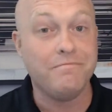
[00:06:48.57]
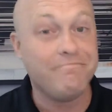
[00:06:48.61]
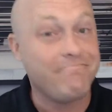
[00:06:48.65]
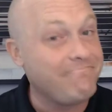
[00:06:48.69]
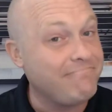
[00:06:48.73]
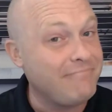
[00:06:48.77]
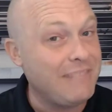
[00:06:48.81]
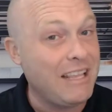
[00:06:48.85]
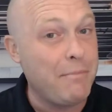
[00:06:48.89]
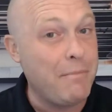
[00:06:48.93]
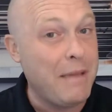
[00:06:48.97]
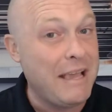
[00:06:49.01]

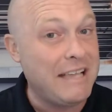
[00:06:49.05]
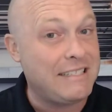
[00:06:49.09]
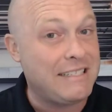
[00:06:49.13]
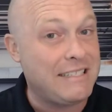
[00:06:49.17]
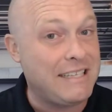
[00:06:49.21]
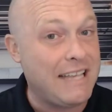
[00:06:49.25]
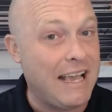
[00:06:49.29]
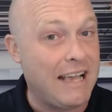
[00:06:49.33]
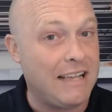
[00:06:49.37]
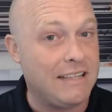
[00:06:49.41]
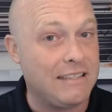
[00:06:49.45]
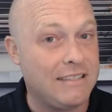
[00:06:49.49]
It made
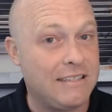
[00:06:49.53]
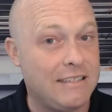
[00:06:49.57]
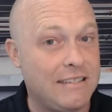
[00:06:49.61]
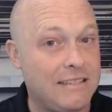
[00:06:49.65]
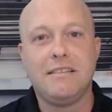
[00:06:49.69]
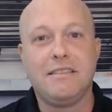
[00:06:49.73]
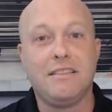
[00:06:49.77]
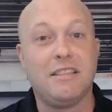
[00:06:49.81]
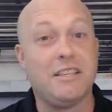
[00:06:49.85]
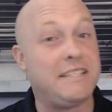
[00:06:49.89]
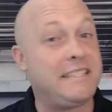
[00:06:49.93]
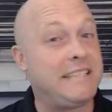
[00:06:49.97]
sense.
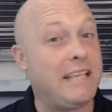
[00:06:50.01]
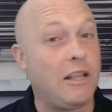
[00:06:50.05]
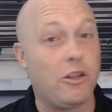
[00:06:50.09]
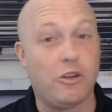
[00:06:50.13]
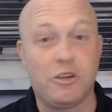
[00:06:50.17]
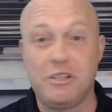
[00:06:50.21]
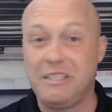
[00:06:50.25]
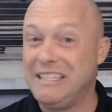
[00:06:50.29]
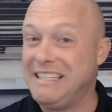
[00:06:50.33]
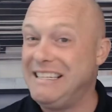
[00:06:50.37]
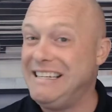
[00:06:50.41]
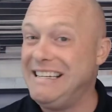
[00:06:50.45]
The seller
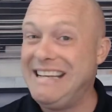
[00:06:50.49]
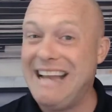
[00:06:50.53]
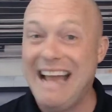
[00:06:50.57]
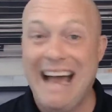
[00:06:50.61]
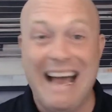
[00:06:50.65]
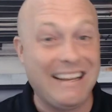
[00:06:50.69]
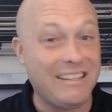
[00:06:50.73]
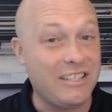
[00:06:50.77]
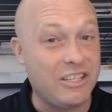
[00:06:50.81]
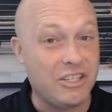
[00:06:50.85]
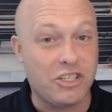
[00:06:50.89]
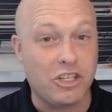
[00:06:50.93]
did
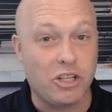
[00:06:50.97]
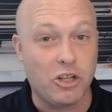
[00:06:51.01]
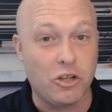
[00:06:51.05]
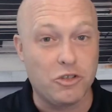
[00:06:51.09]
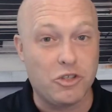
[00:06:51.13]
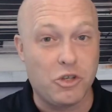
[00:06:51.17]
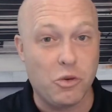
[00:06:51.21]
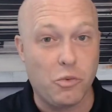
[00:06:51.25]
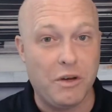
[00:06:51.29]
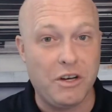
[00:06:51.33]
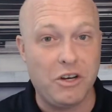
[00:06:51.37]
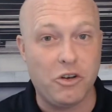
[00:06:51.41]
not disclose
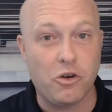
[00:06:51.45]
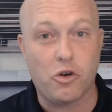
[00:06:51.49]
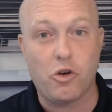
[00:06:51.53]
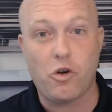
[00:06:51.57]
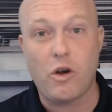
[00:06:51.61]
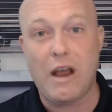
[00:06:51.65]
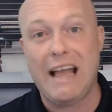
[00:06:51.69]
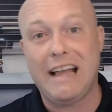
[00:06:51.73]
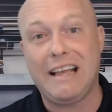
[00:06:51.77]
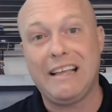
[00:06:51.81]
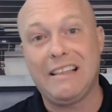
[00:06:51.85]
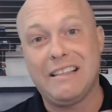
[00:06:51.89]
the window
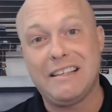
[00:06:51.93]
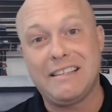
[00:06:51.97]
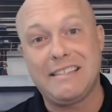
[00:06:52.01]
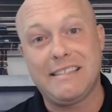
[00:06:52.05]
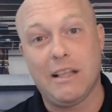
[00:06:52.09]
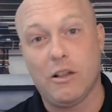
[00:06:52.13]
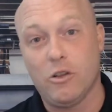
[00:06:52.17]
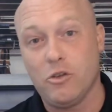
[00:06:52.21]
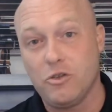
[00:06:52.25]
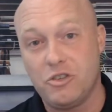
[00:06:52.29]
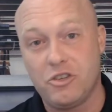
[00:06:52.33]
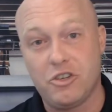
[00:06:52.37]
crack in the
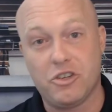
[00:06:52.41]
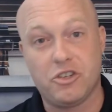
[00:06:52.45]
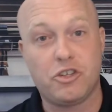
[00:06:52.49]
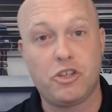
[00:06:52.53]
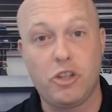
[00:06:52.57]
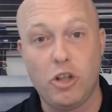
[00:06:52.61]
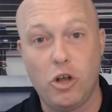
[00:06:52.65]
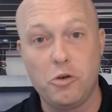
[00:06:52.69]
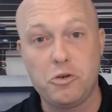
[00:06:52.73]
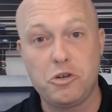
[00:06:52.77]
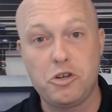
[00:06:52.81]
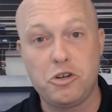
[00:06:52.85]
seller's
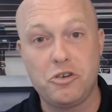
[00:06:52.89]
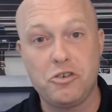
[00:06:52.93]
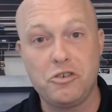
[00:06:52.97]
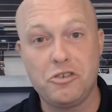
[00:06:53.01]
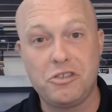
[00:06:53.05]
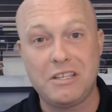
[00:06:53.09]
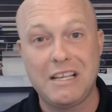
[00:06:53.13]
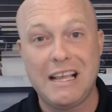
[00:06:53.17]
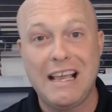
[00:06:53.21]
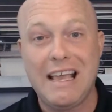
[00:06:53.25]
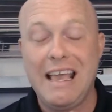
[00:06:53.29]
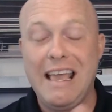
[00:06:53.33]

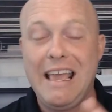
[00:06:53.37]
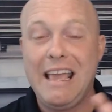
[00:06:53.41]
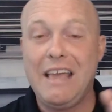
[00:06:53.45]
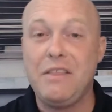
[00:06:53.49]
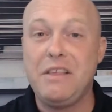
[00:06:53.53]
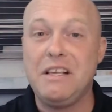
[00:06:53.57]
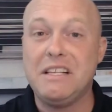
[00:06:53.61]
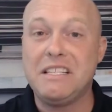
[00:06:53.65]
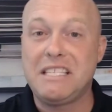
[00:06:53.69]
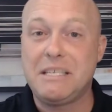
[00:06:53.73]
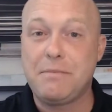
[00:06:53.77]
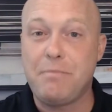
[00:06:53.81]
disclosures, and the
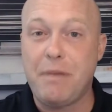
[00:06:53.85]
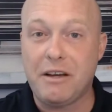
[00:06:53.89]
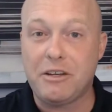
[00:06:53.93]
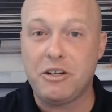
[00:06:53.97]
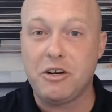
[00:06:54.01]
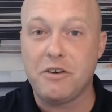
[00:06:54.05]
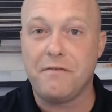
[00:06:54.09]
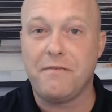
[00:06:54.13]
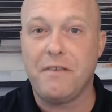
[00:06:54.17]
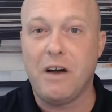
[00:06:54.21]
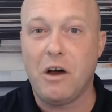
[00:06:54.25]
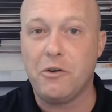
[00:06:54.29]

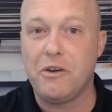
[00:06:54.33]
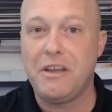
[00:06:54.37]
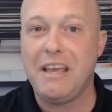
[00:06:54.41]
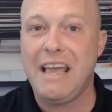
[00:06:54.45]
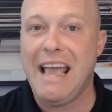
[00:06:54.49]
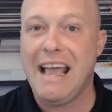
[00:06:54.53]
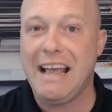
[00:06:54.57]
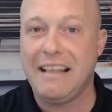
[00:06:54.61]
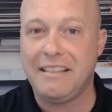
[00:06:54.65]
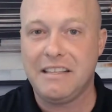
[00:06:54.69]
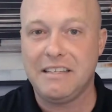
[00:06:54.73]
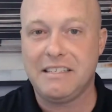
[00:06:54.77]
inspector found it
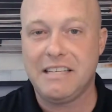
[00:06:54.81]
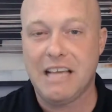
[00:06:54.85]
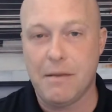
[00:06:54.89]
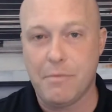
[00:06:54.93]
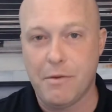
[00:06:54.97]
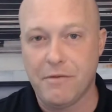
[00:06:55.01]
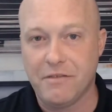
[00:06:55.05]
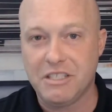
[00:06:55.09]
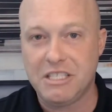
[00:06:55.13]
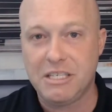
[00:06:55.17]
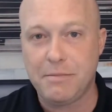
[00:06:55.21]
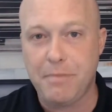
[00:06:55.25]
at the time
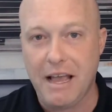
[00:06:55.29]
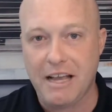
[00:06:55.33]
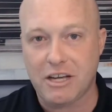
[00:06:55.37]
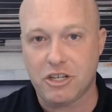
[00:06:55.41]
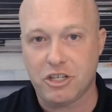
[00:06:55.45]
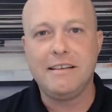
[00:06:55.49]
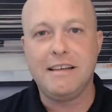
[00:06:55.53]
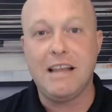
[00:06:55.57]
of inspection.